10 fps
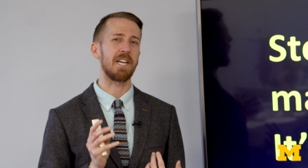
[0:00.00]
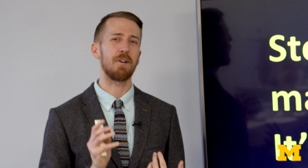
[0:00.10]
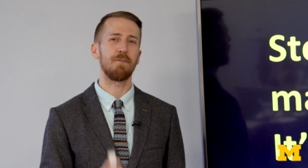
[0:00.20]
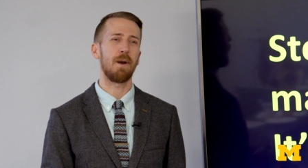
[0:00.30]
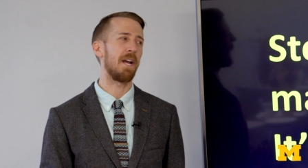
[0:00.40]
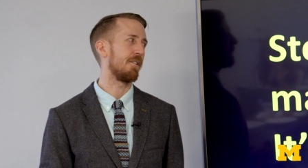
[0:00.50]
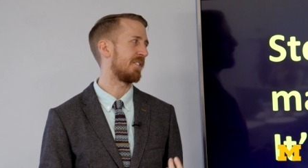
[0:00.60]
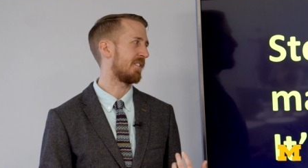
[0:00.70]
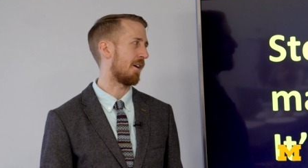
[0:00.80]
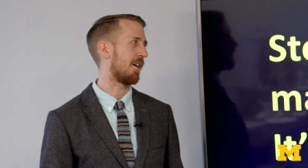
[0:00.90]
I hear
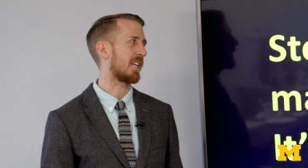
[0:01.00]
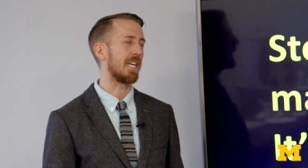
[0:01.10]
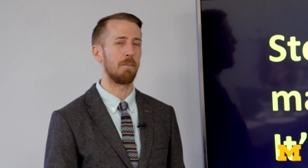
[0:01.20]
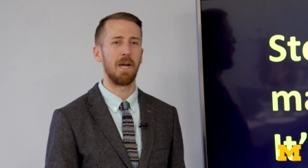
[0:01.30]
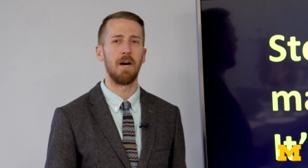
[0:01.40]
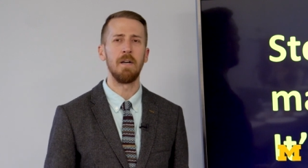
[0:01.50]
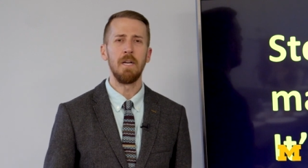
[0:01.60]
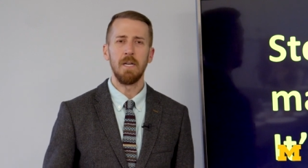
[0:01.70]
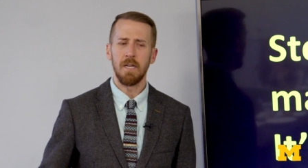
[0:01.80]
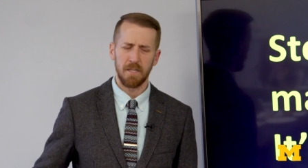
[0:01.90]
writers talking about
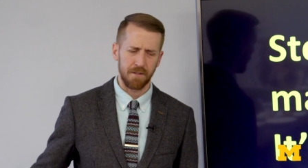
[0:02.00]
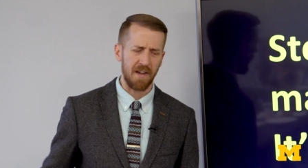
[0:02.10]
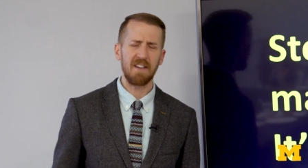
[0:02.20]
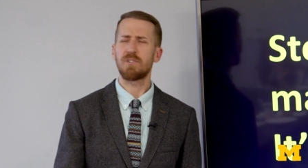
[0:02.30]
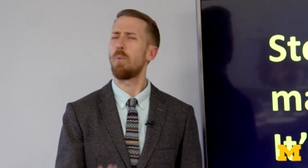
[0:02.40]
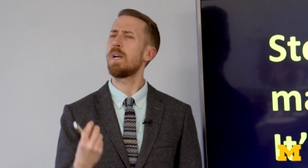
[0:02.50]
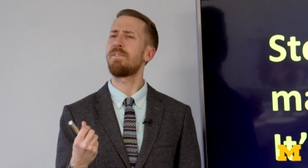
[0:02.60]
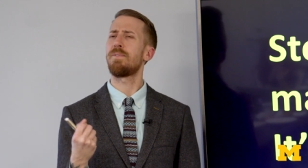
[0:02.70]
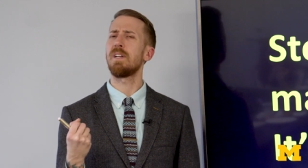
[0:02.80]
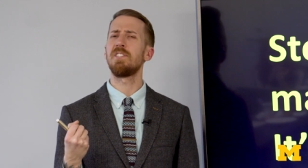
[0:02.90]
they have to
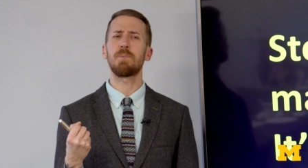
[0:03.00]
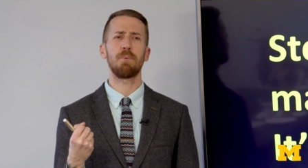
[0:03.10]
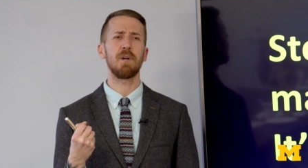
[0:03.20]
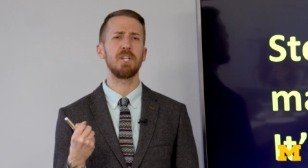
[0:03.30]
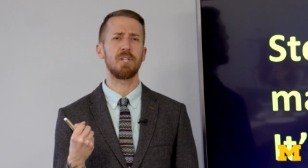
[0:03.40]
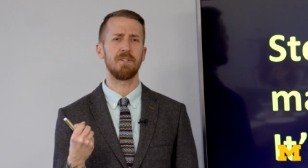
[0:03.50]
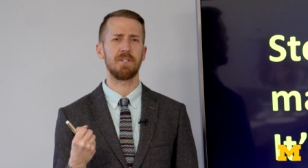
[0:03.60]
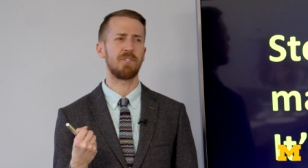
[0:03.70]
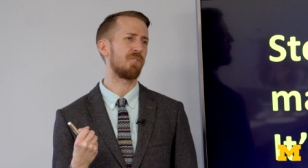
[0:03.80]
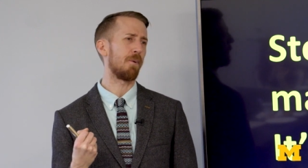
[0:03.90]
wait for inspiration
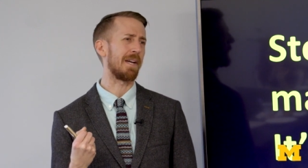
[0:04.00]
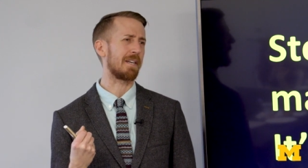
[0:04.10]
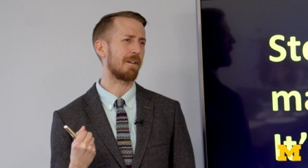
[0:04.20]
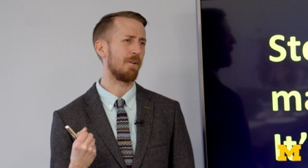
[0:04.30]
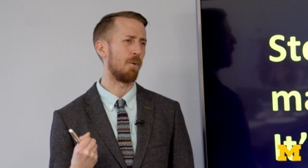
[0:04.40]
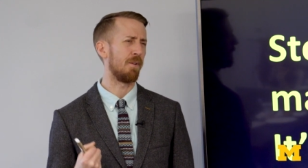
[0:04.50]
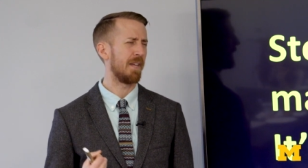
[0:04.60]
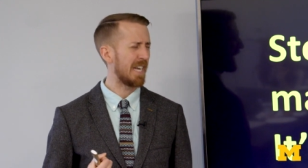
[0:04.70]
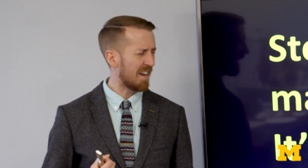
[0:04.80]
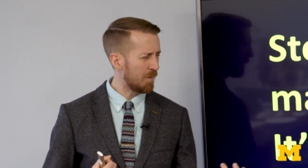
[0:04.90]
to strike, or
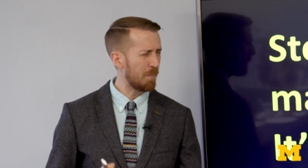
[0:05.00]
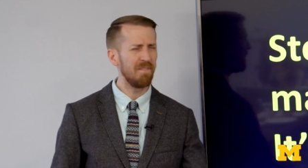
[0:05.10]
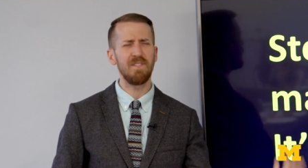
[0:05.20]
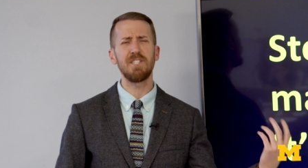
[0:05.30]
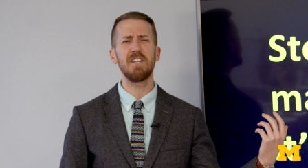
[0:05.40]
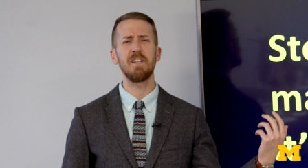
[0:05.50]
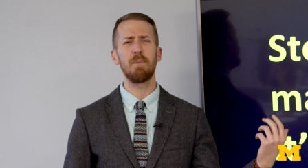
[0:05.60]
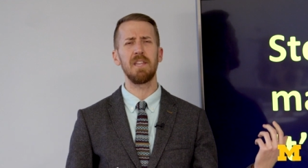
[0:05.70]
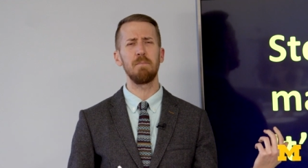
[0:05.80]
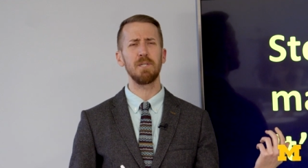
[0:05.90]
they haven't been visited
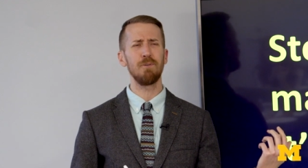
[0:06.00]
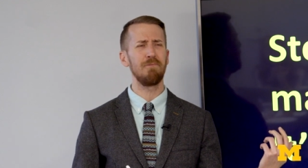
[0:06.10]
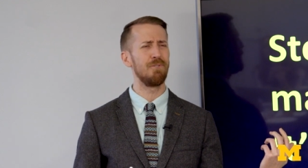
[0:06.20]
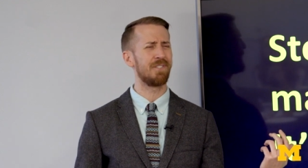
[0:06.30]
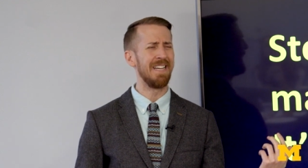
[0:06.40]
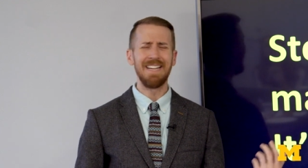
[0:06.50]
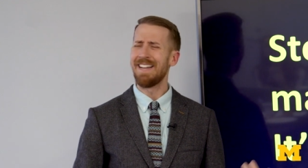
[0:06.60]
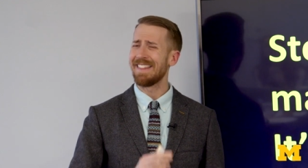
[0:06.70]
by the muse.